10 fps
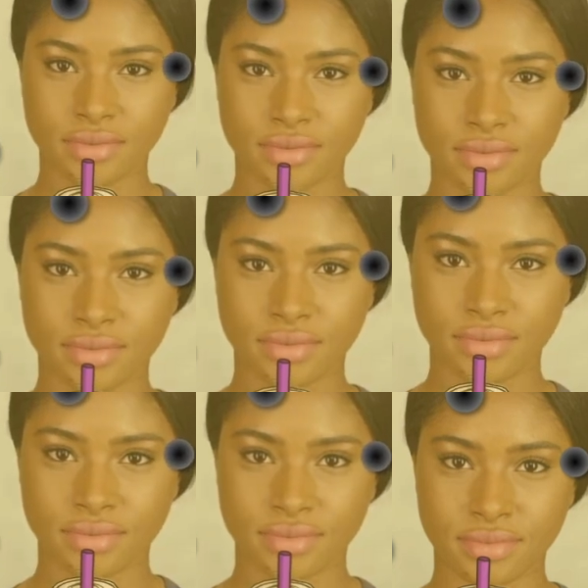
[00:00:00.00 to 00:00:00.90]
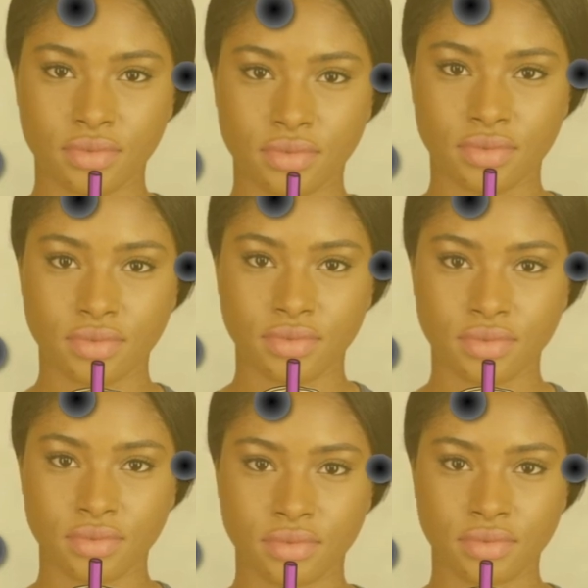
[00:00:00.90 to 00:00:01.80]
close this,
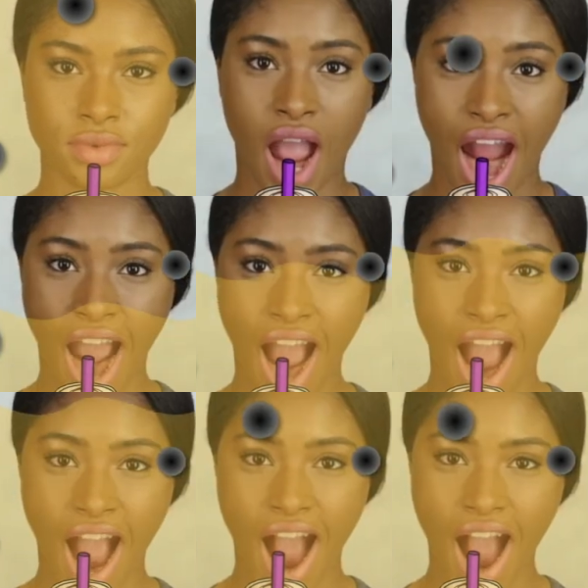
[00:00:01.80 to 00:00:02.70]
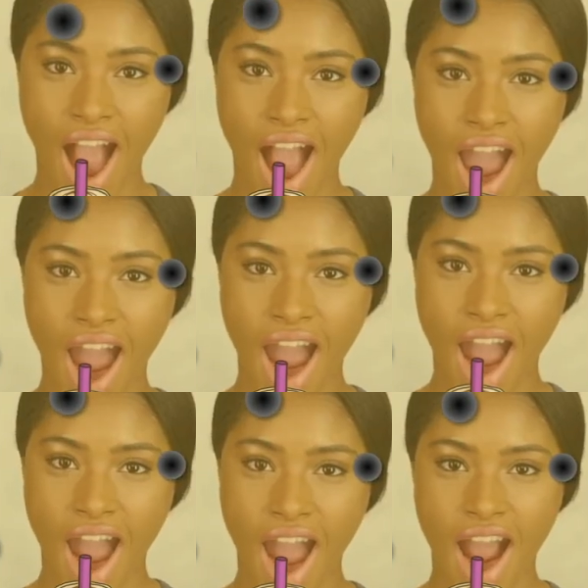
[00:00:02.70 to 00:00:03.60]
and here I'm going to change
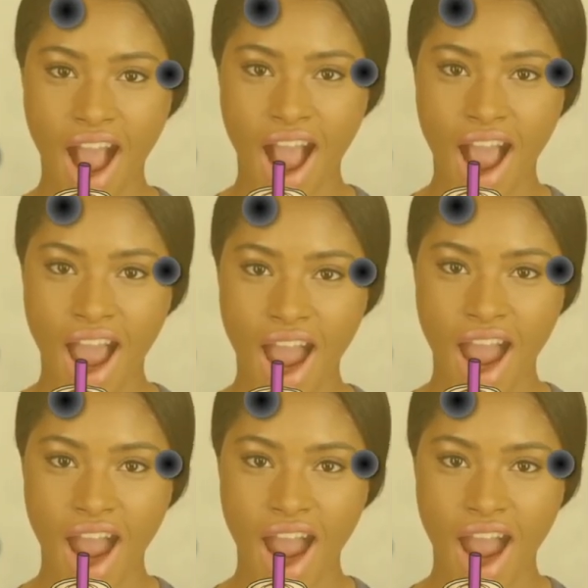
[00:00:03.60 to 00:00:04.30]
this to bubble 3.